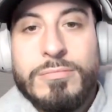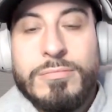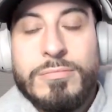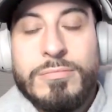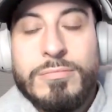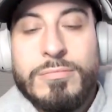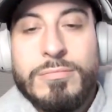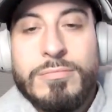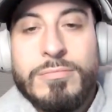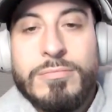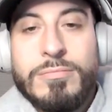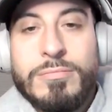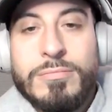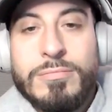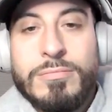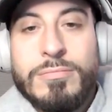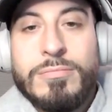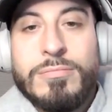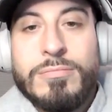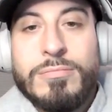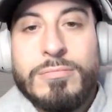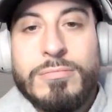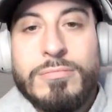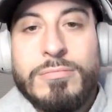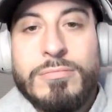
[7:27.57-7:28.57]

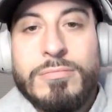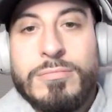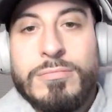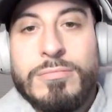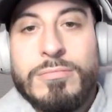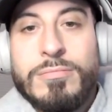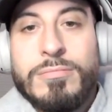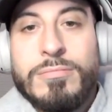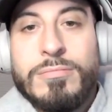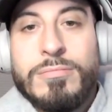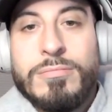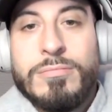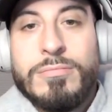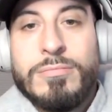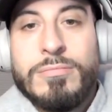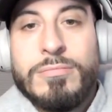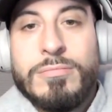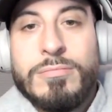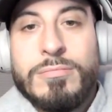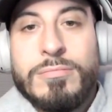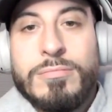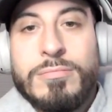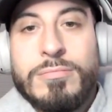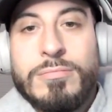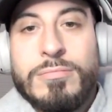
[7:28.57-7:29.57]

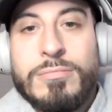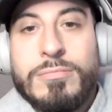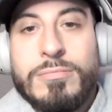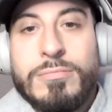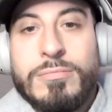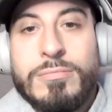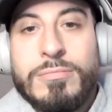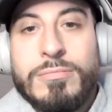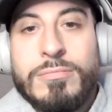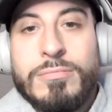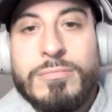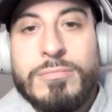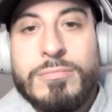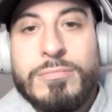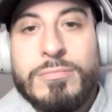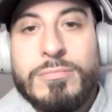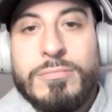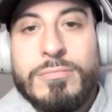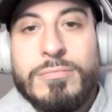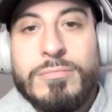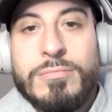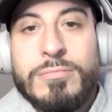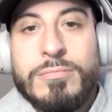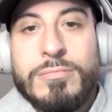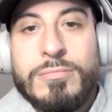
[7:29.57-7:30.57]

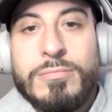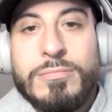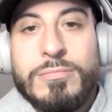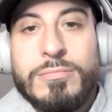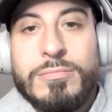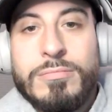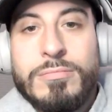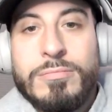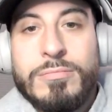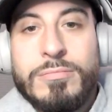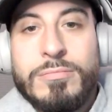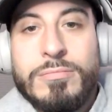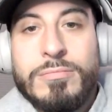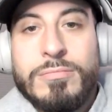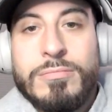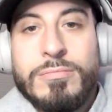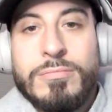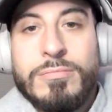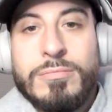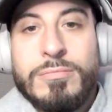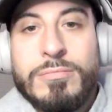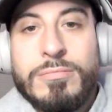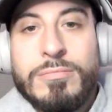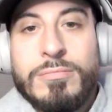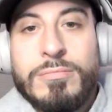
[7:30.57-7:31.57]

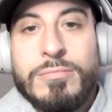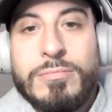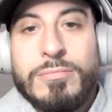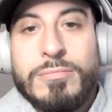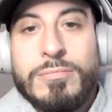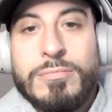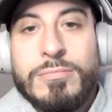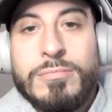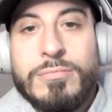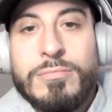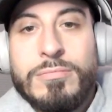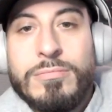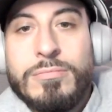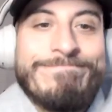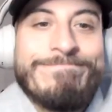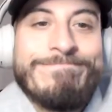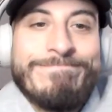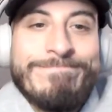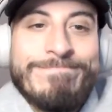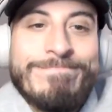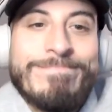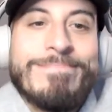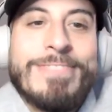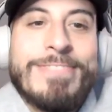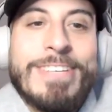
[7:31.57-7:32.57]

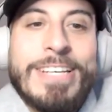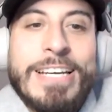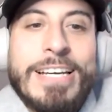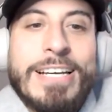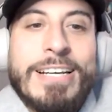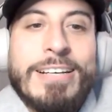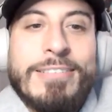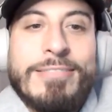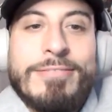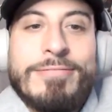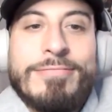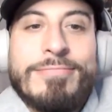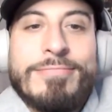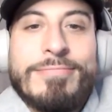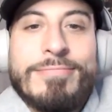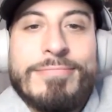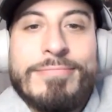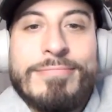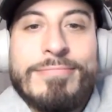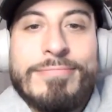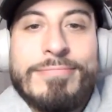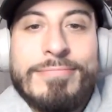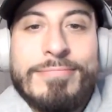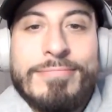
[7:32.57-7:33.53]
No words are spoken by the person on screen.